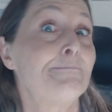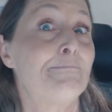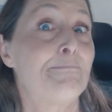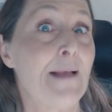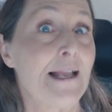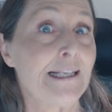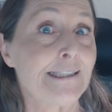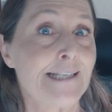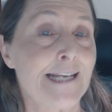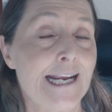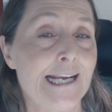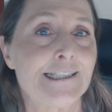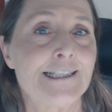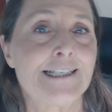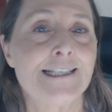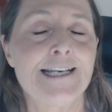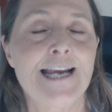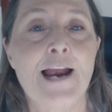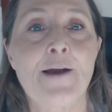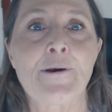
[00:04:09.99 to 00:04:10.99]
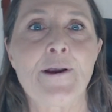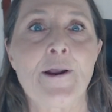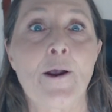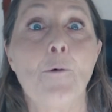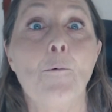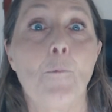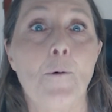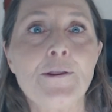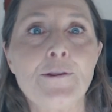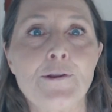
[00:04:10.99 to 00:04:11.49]
best case scenario
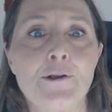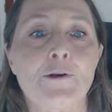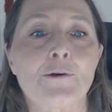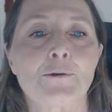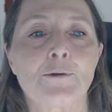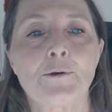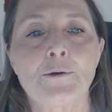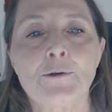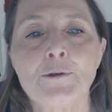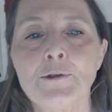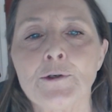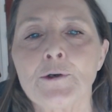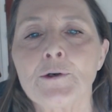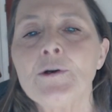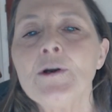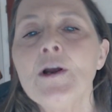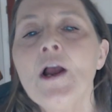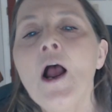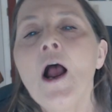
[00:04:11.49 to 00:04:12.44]
with your learner